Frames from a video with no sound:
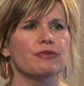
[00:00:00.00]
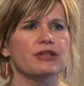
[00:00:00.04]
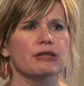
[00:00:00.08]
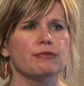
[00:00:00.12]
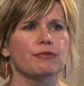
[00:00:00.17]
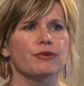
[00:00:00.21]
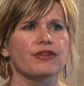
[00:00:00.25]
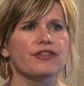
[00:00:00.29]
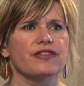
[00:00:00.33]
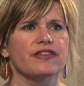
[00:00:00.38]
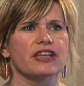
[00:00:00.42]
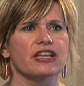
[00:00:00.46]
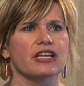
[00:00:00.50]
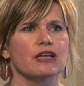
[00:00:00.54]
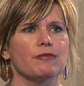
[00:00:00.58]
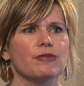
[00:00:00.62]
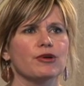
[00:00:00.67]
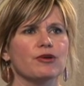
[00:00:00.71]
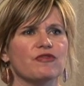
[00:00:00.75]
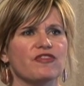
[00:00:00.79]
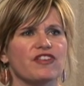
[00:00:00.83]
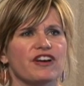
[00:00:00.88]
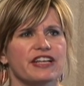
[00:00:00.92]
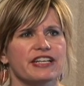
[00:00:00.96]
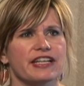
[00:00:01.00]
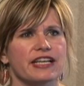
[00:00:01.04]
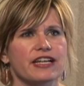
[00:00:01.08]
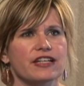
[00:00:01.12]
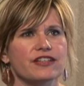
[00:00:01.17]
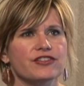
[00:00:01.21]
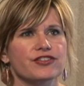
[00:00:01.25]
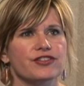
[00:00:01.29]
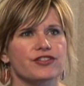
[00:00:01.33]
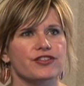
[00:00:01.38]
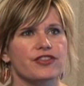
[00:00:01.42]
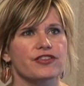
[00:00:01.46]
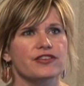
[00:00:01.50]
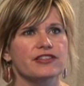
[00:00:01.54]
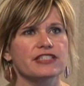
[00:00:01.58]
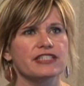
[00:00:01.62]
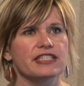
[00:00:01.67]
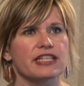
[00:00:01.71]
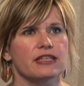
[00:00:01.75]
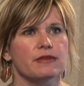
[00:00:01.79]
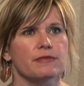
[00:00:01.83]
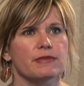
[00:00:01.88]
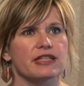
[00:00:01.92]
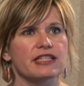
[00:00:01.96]
people think about financial
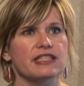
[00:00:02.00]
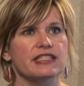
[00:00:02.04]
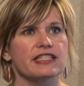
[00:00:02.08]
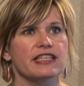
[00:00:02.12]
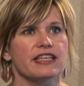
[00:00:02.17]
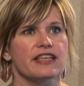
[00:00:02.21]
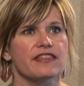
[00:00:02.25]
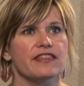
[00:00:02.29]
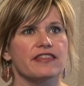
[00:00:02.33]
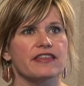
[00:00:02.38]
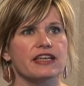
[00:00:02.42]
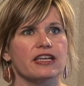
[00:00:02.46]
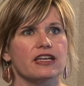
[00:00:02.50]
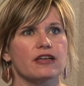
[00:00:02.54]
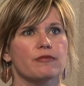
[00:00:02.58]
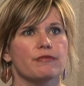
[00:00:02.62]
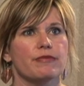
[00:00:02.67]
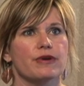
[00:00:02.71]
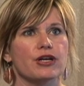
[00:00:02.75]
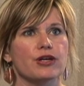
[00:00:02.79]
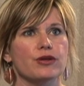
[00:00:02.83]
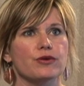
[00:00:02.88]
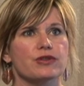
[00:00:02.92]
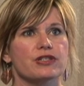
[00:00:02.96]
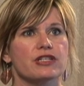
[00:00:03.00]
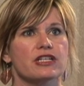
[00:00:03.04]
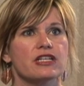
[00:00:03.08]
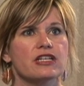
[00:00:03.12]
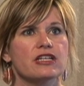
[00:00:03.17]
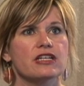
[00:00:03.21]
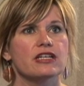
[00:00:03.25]
statements, they think about